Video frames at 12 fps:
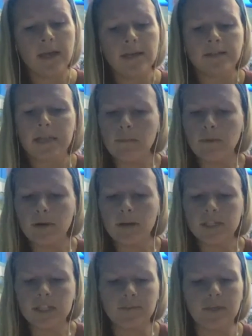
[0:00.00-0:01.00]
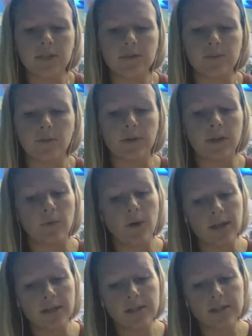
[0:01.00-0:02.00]
Some words can be used more than
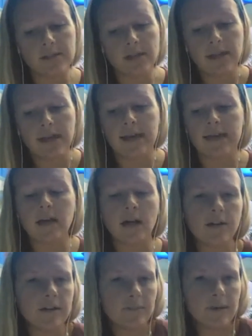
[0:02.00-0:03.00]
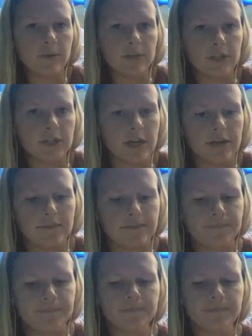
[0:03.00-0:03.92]
once, and color them in when you're done.